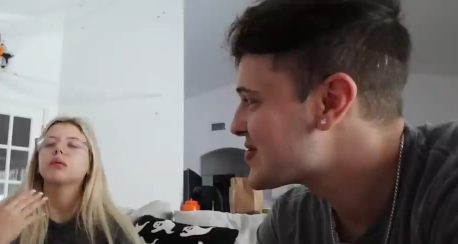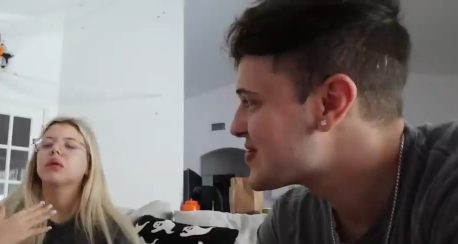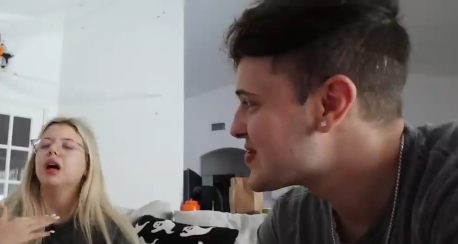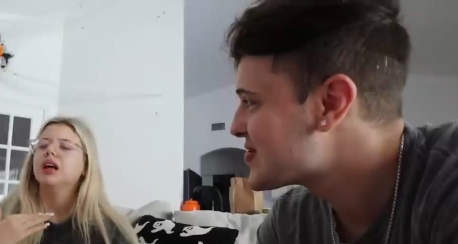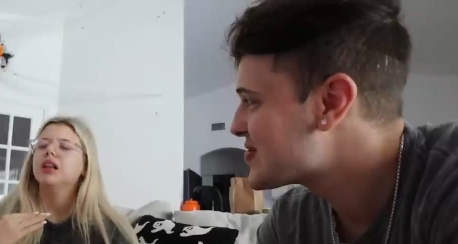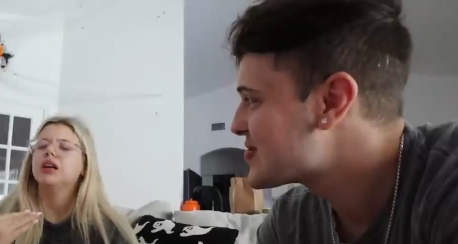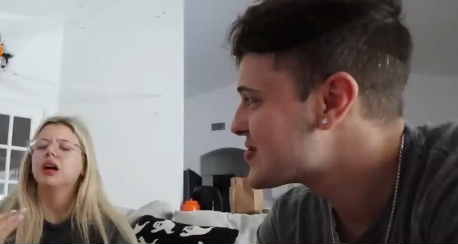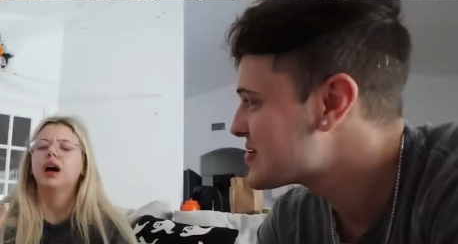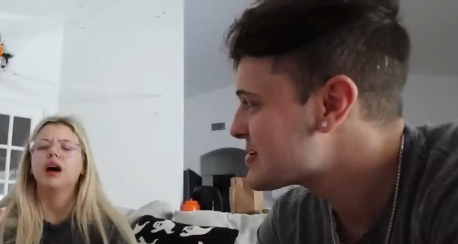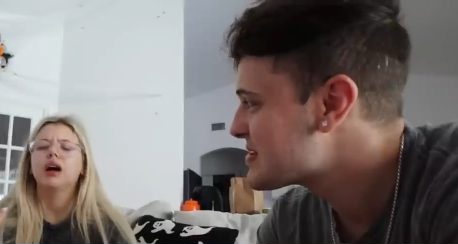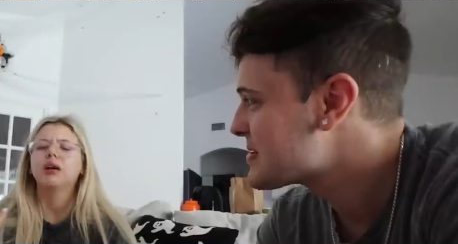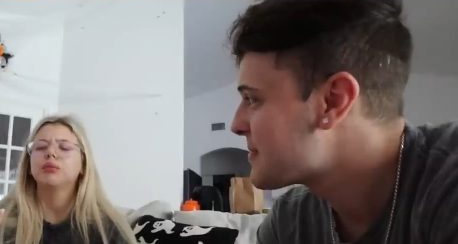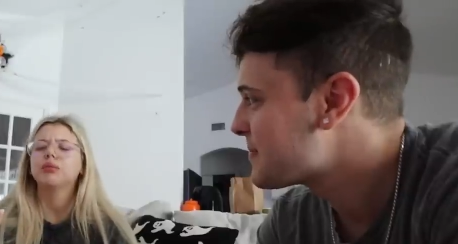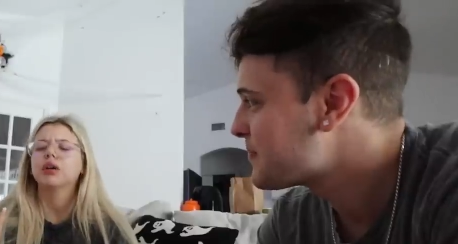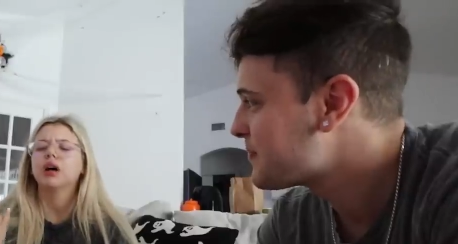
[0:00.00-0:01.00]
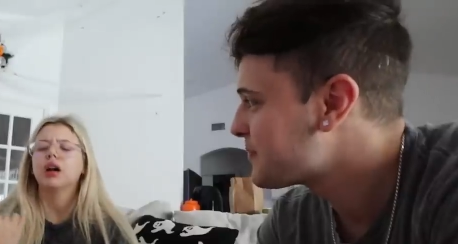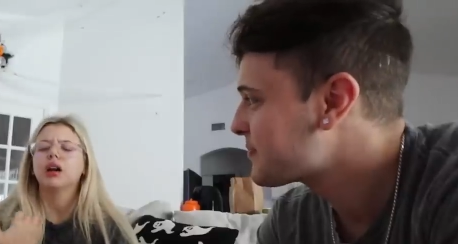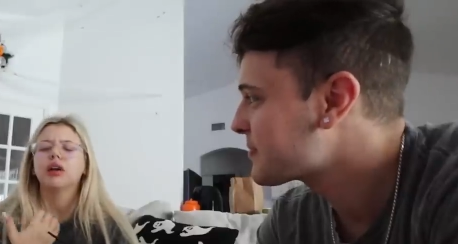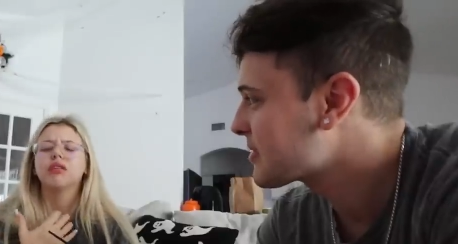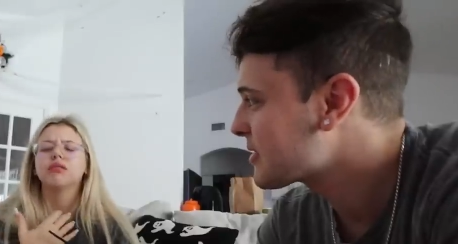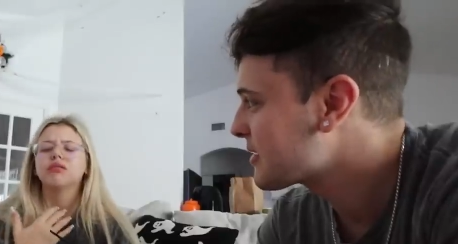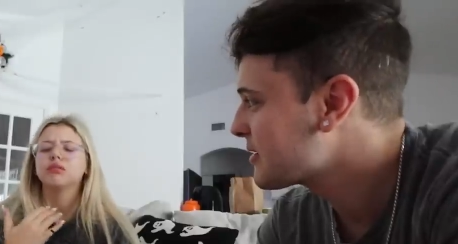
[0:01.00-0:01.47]
Speaker 1: I'm glad they're out. I'm glad
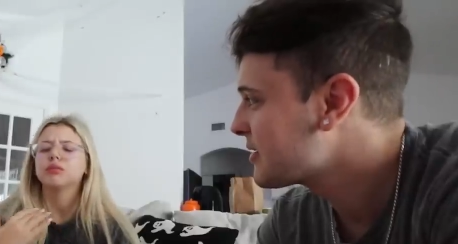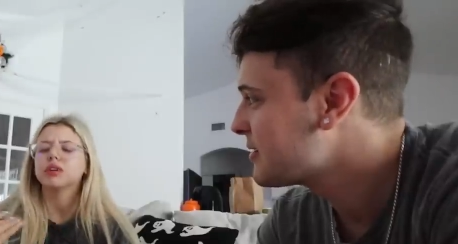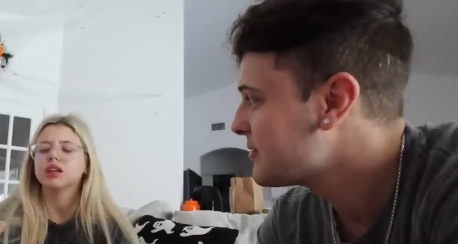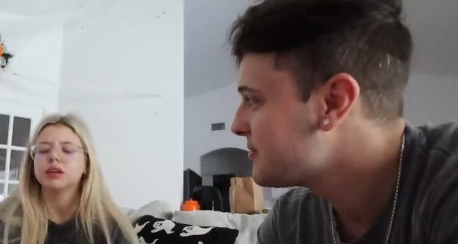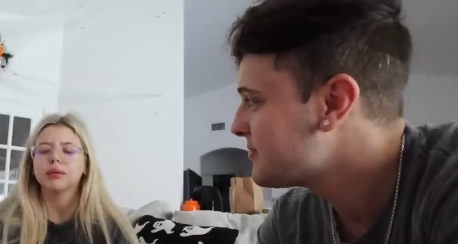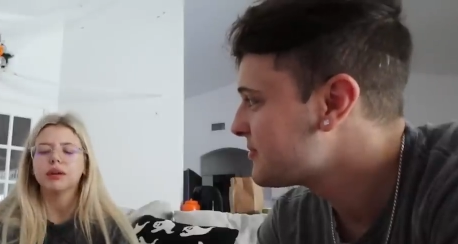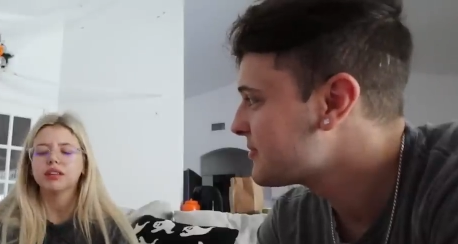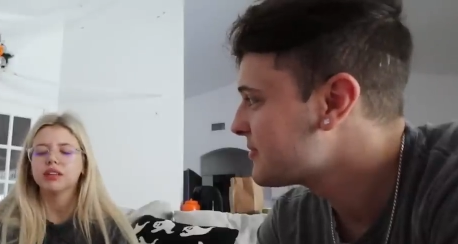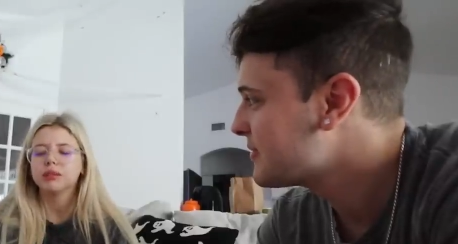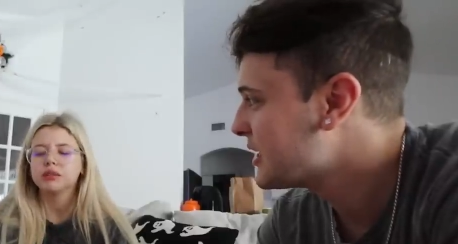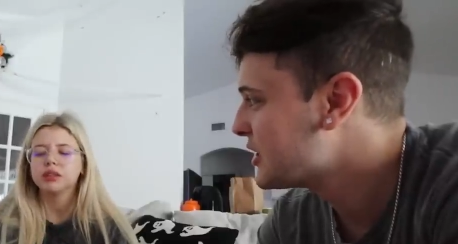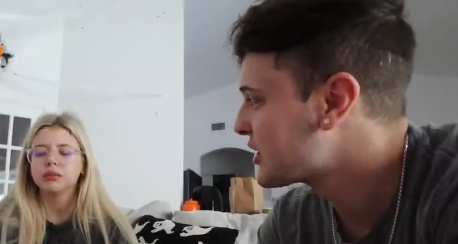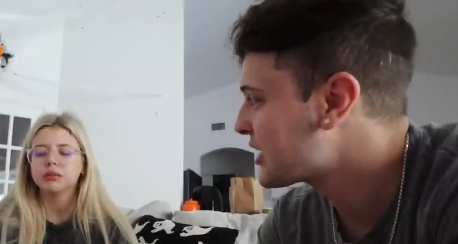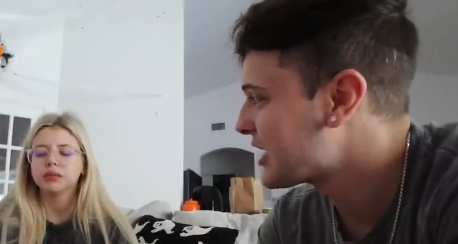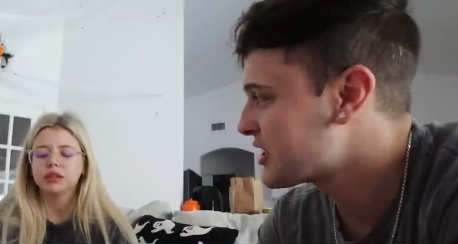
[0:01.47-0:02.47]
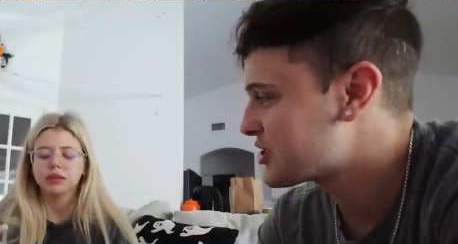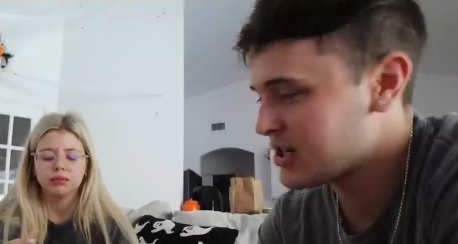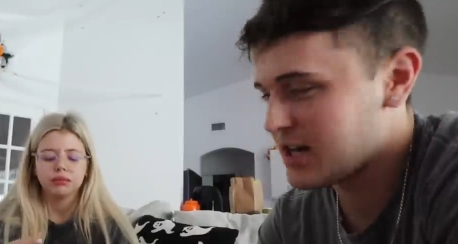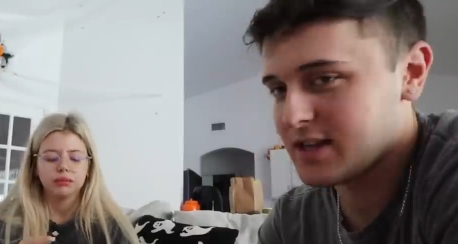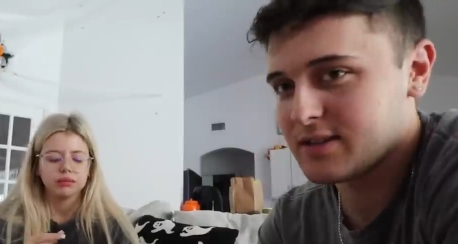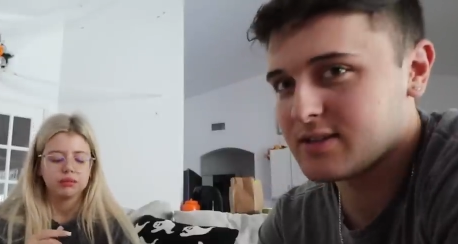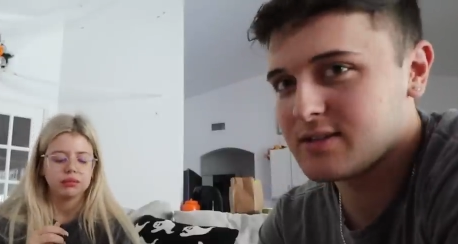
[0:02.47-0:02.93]
I don't have to worry about them anymore. You gotta
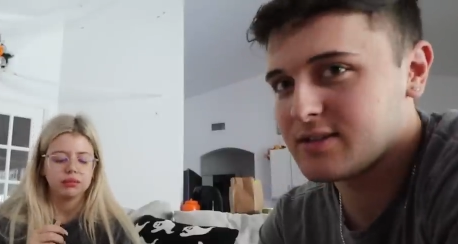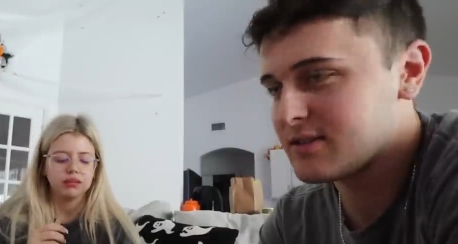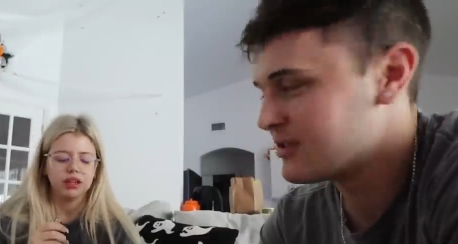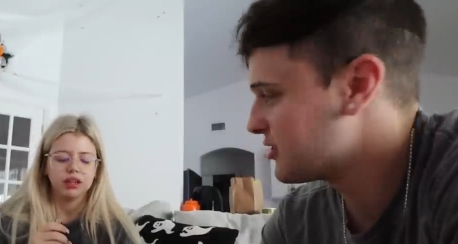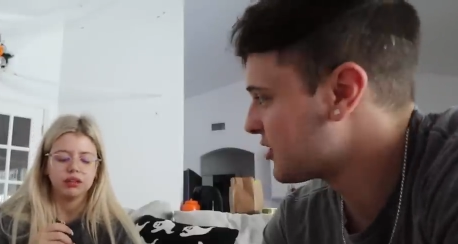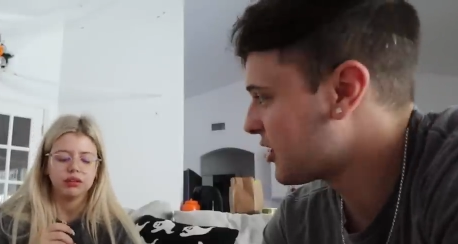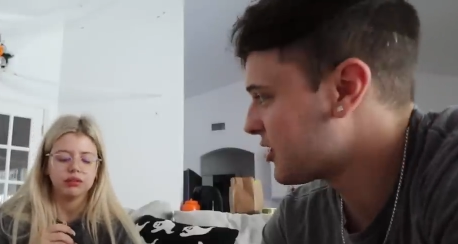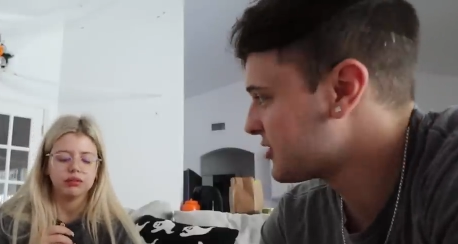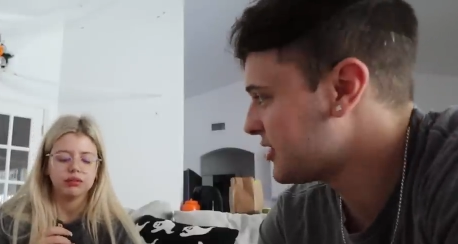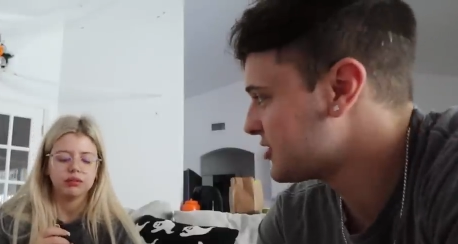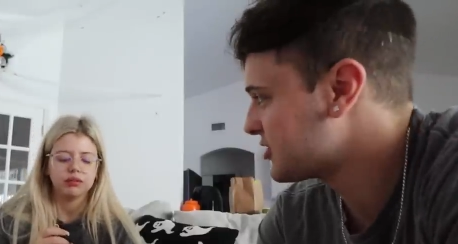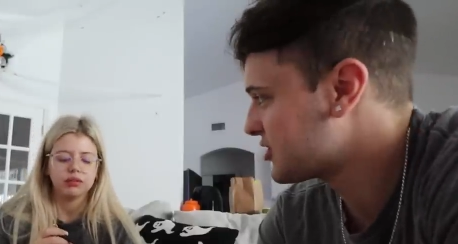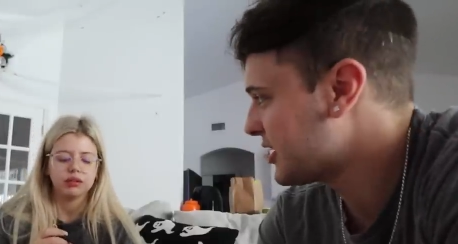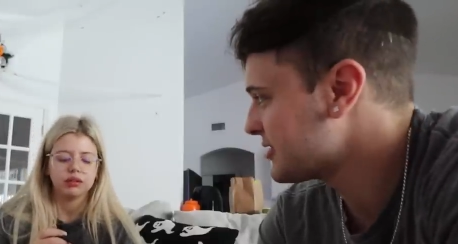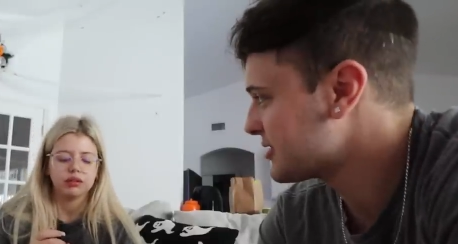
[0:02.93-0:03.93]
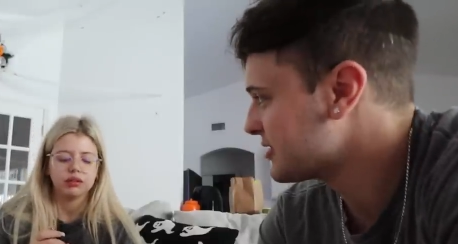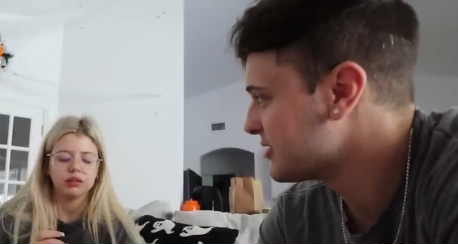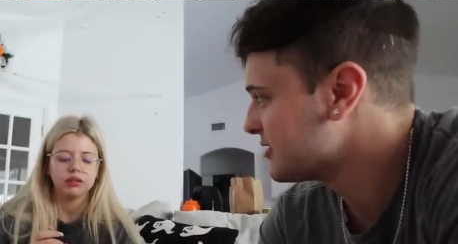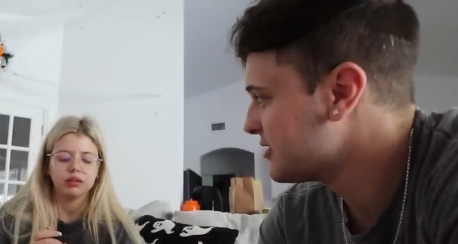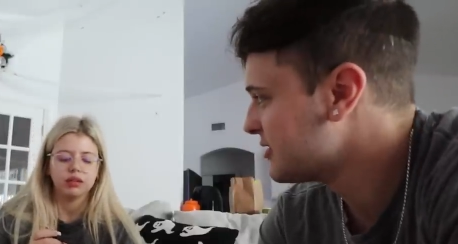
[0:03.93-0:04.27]
stress.
Speaker 2: No. You're all done stressing.